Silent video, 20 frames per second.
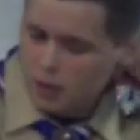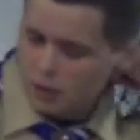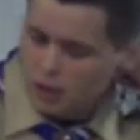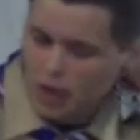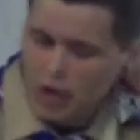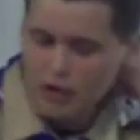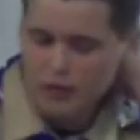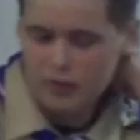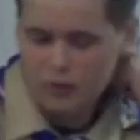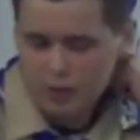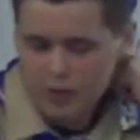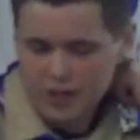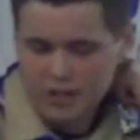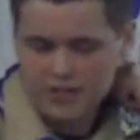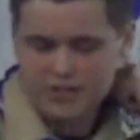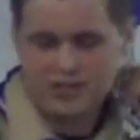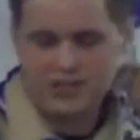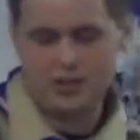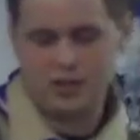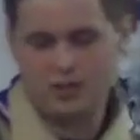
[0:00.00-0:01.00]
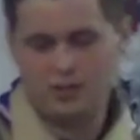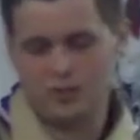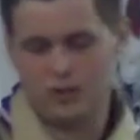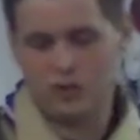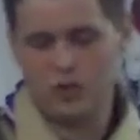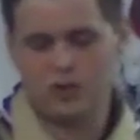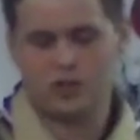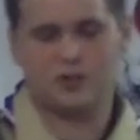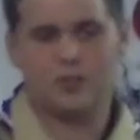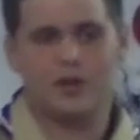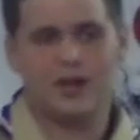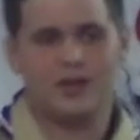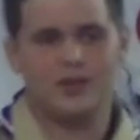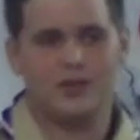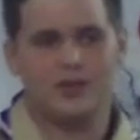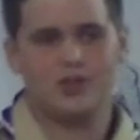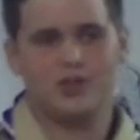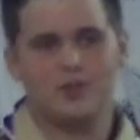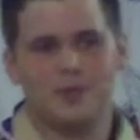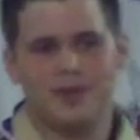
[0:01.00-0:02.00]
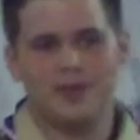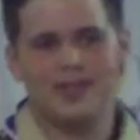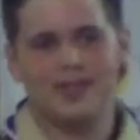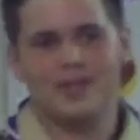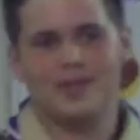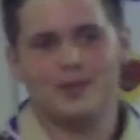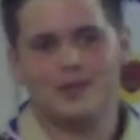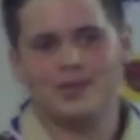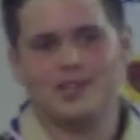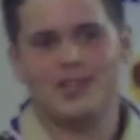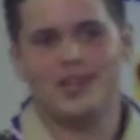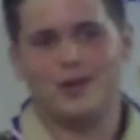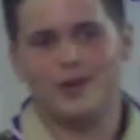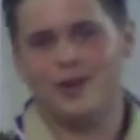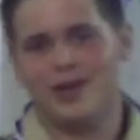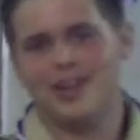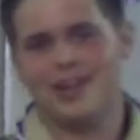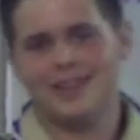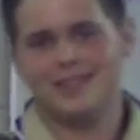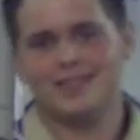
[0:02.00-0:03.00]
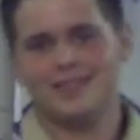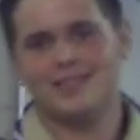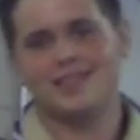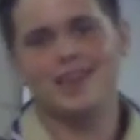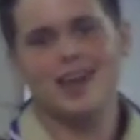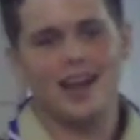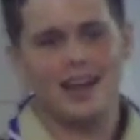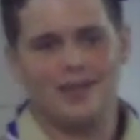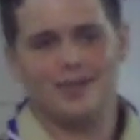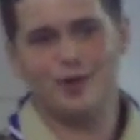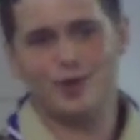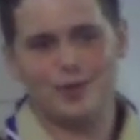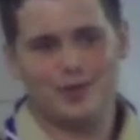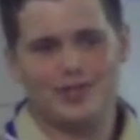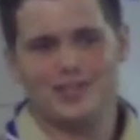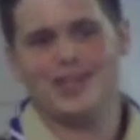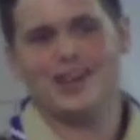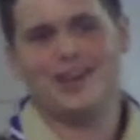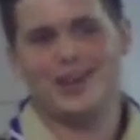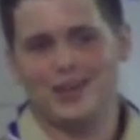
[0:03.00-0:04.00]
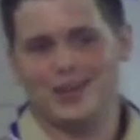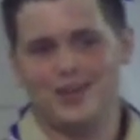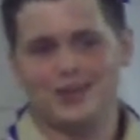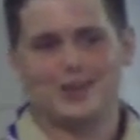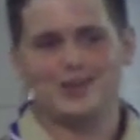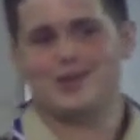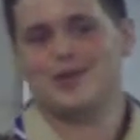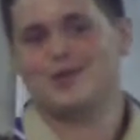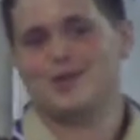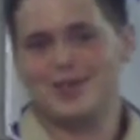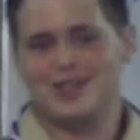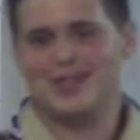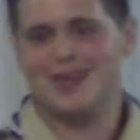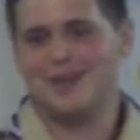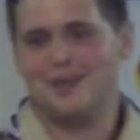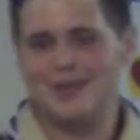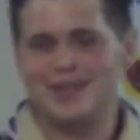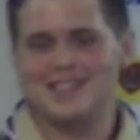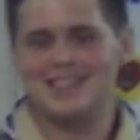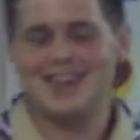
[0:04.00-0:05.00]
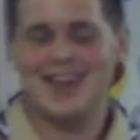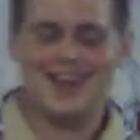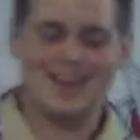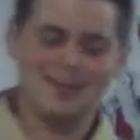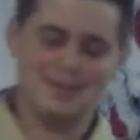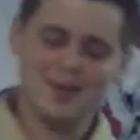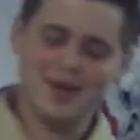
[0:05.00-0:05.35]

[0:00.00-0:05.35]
The other reason, of course, might have just been that he was like, okay, I give up, he's not going to do it, so I'm going to stop fussing.